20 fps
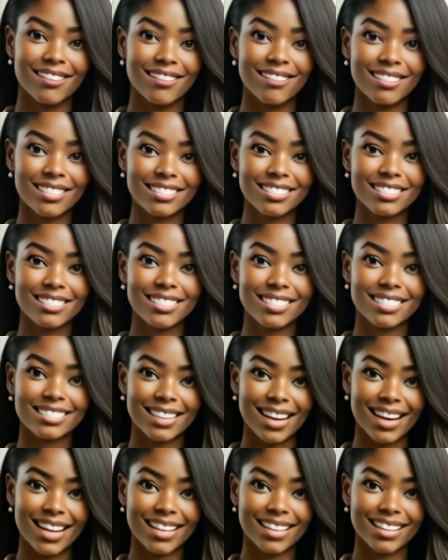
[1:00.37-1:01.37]
This is
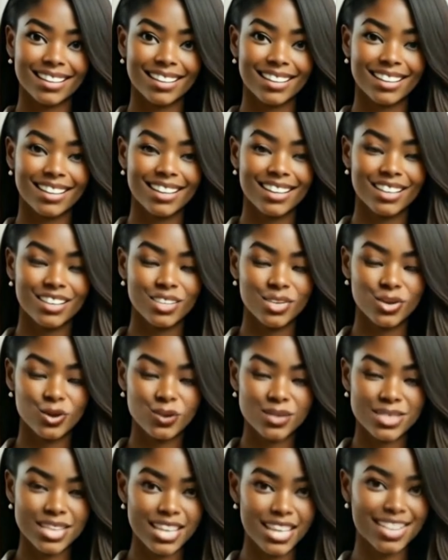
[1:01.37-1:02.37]
exciting. You
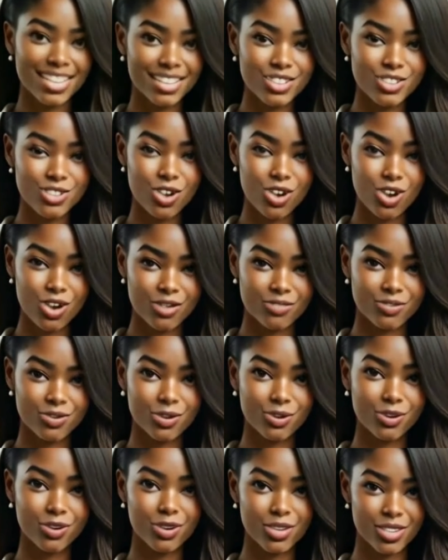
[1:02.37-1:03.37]
are taking charge of your
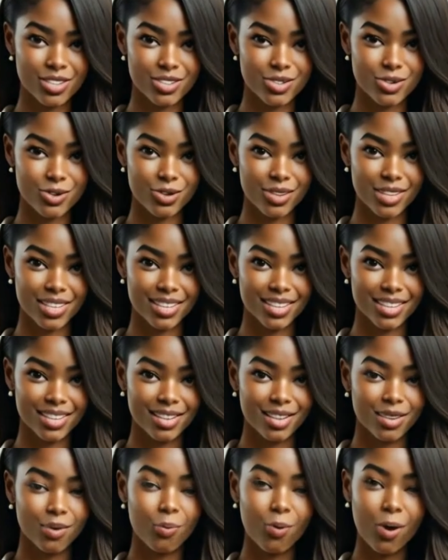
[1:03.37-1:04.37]
learning journey.
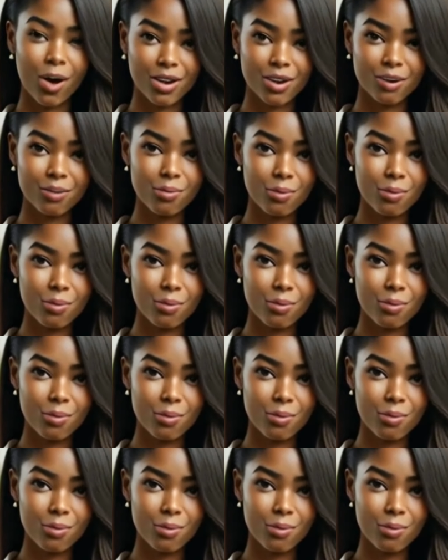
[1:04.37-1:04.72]
Welcome